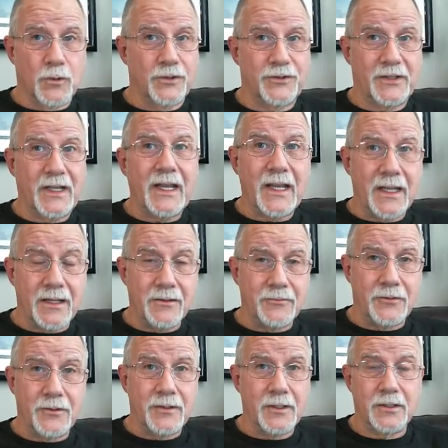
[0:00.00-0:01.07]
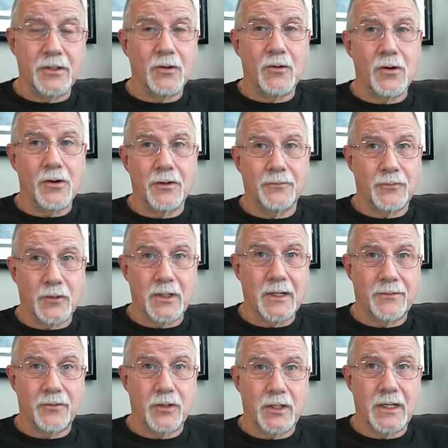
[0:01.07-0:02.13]
when we're saved that go on
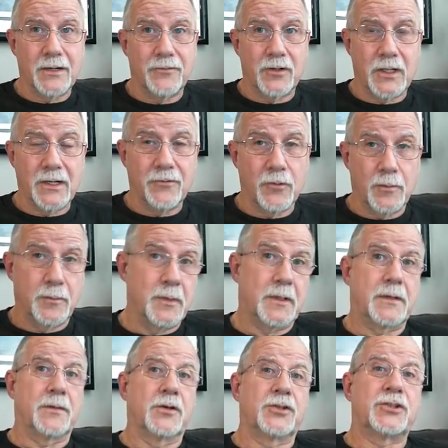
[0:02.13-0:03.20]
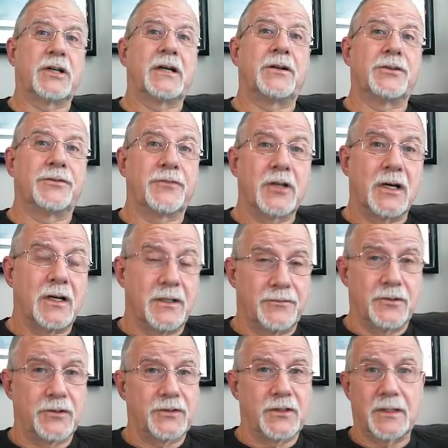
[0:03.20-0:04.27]
forever and ever and ever. Become a child of
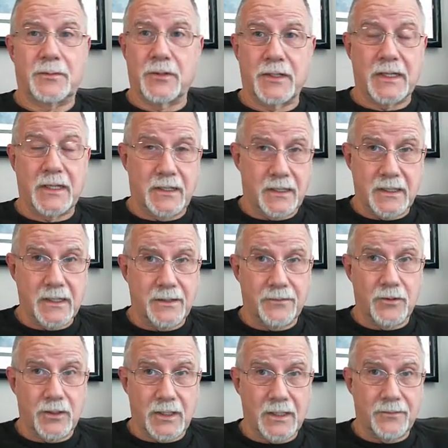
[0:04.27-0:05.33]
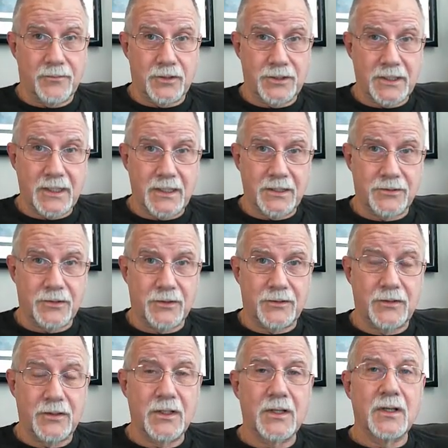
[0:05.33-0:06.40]
God, for example, that never ever
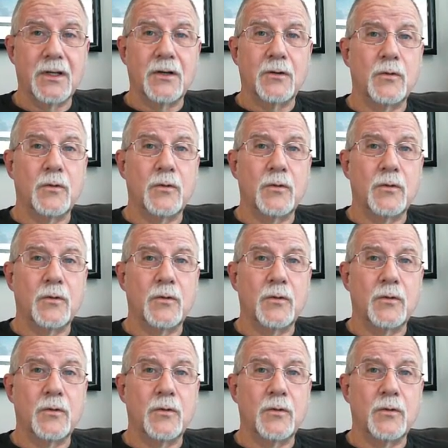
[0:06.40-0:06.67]
changes.